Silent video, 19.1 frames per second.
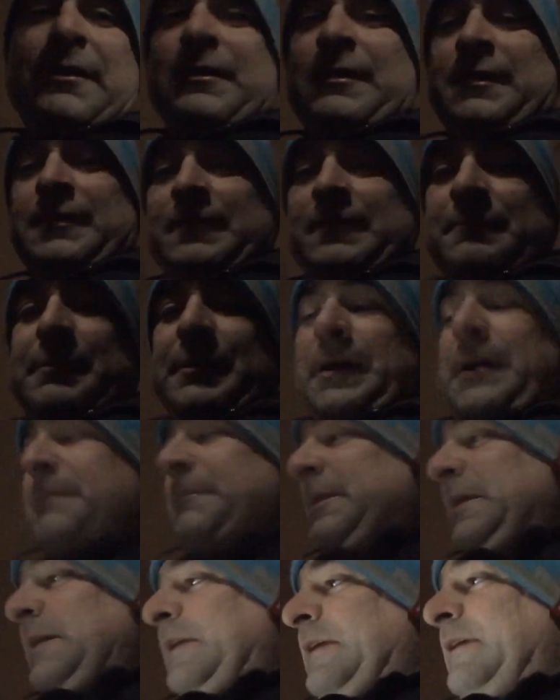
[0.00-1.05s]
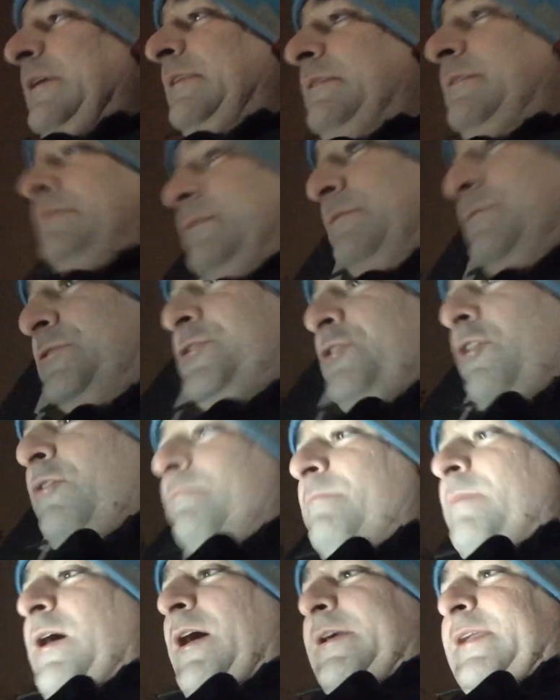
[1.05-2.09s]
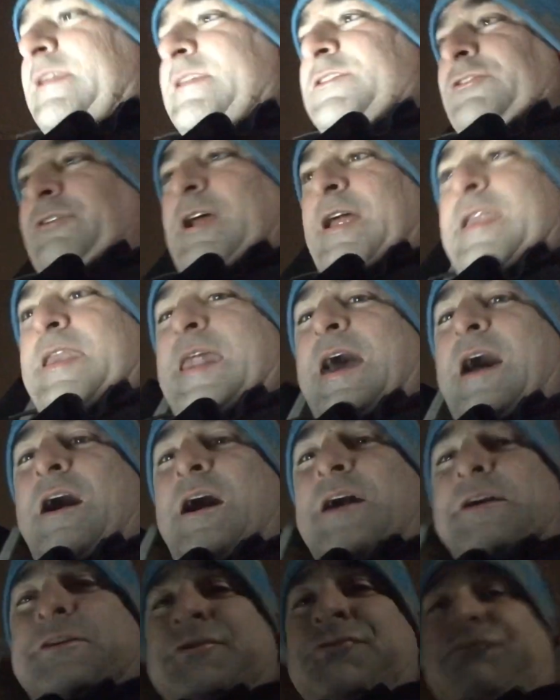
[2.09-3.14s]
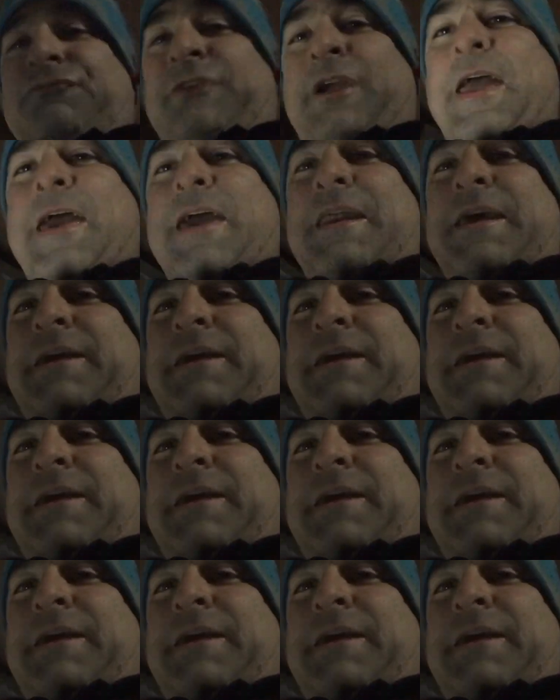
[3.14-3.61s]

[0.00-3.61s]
But it was all mucky, so right now I just ran it.